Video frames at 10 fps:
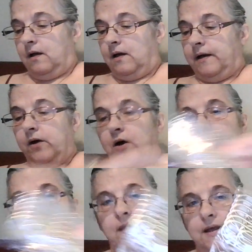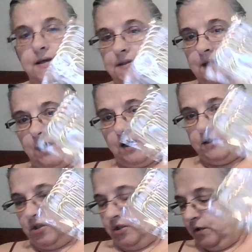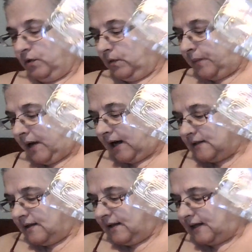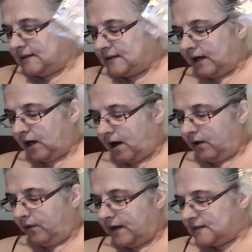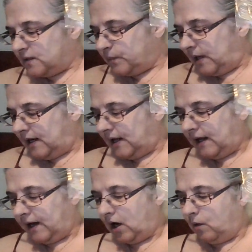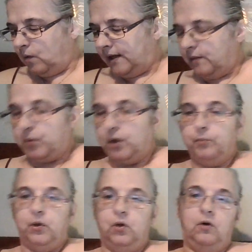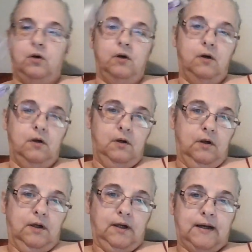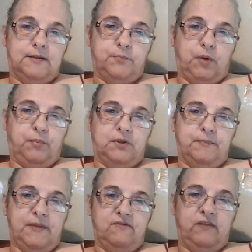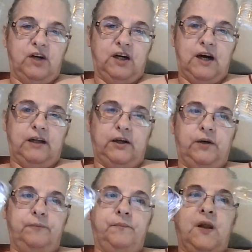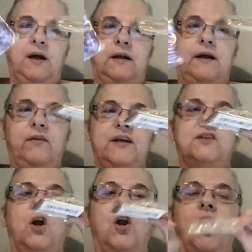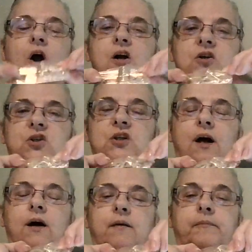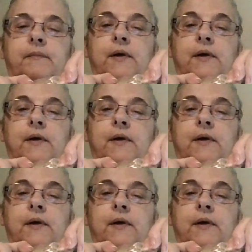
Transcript: I got these. I got two packs of these. I got this one and I got one in purple because purple's my favorite color. Now these are large um,